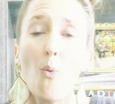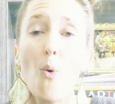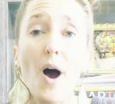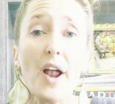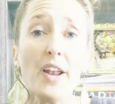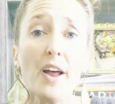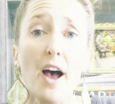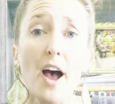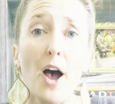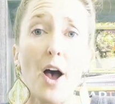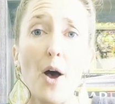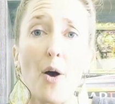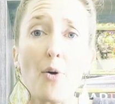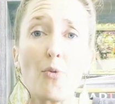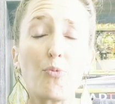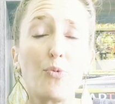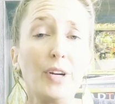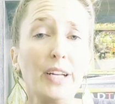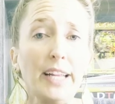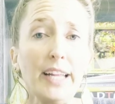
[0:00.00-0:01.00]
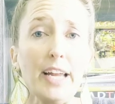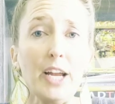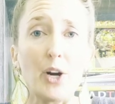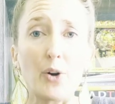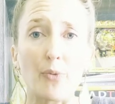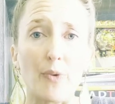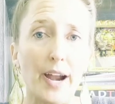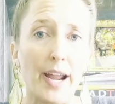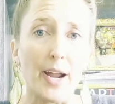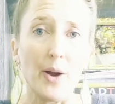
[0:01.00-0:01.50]
One
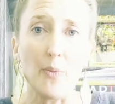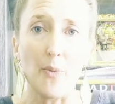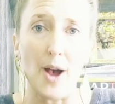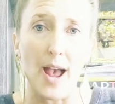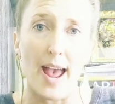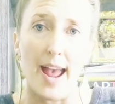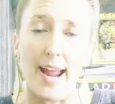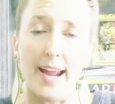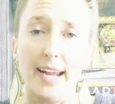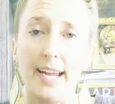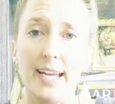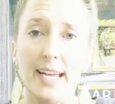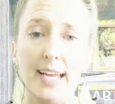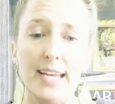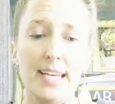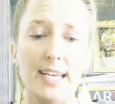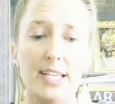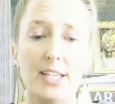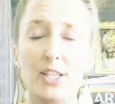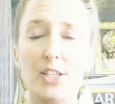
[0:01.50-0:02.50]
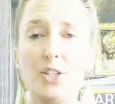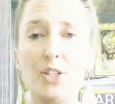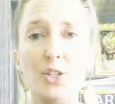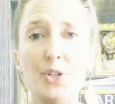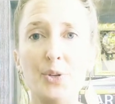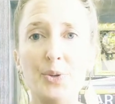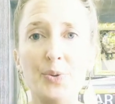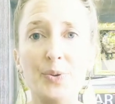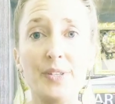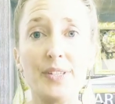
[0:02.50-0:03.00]
really great way is
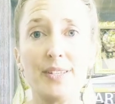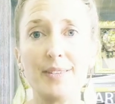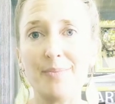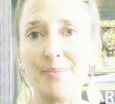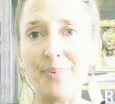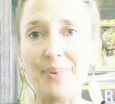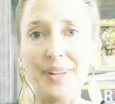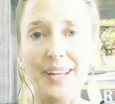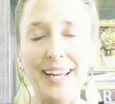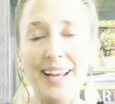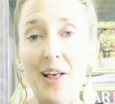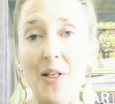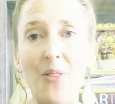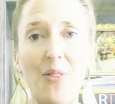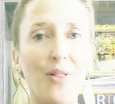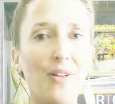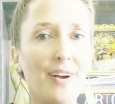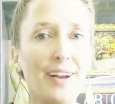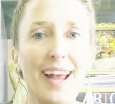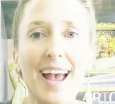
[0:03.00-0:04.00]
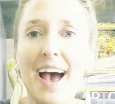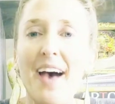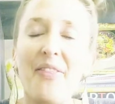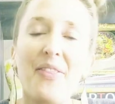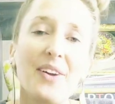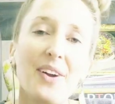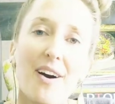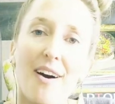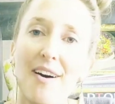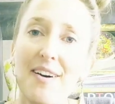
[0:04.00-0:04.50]
to simply look
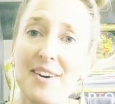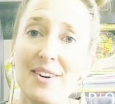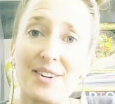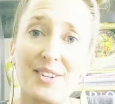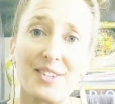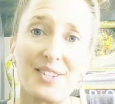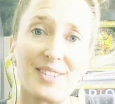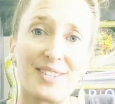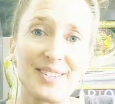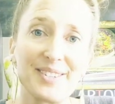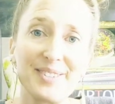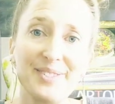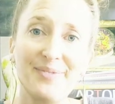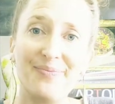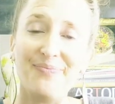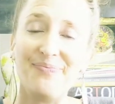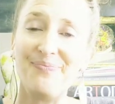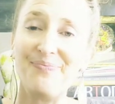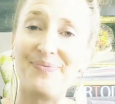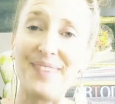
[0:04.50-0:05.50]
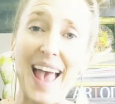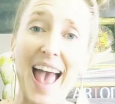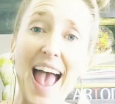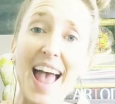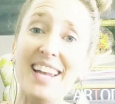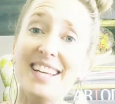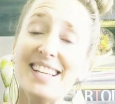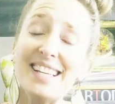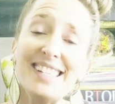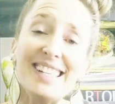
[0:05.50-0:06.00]
at the cards
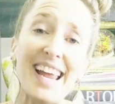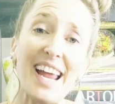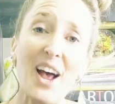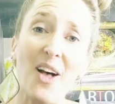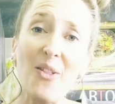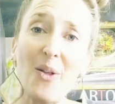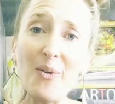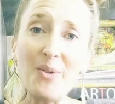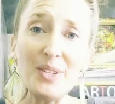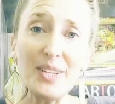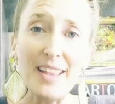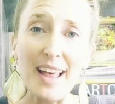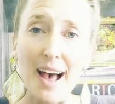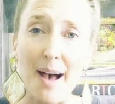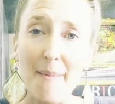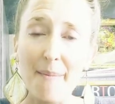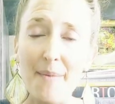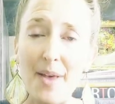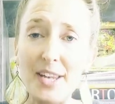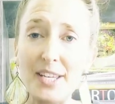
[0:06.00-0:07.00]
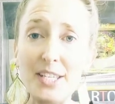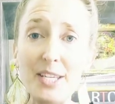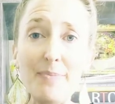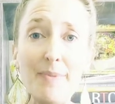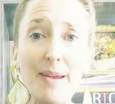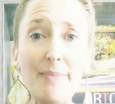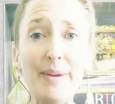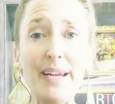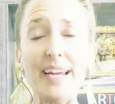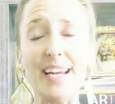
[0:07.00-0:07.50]
and to say hello to them, to
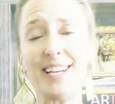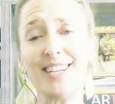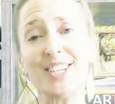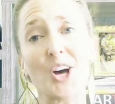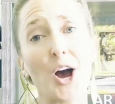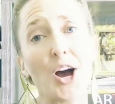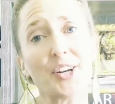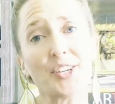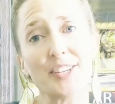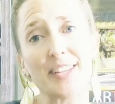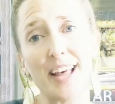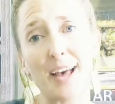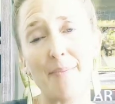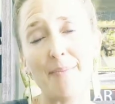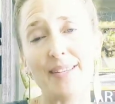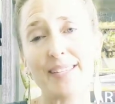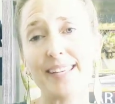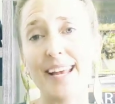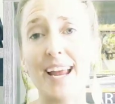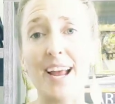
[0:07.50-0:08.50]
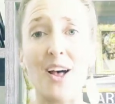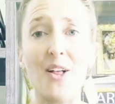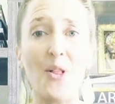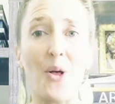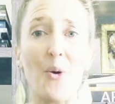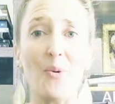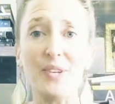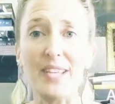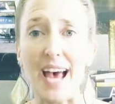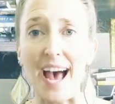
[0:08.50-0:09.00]
maybe talk to them and say,
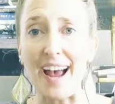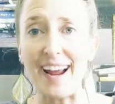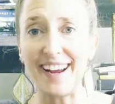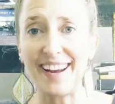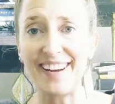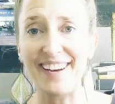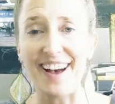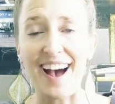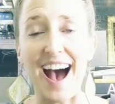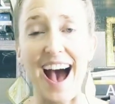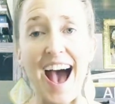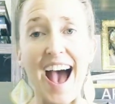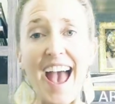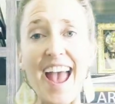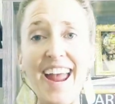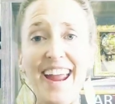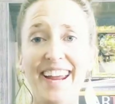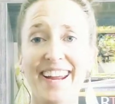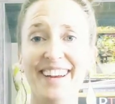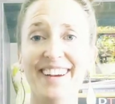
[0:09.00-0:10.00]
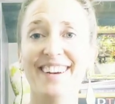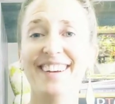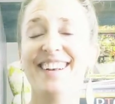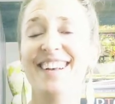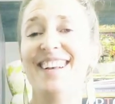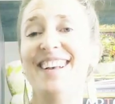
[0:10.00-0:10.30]
hello deck, hi.